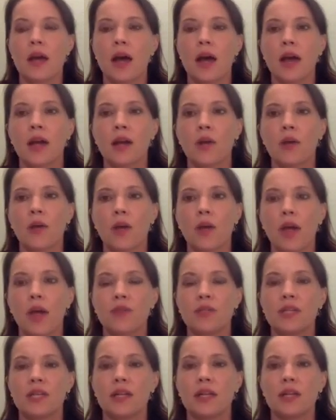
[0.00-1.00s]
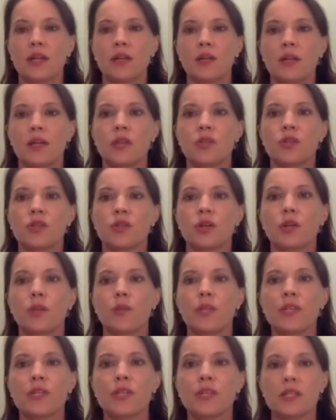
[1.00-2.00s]
I know I've seen it in certain
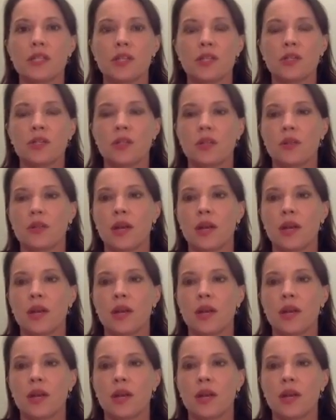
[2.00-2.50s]
businesses,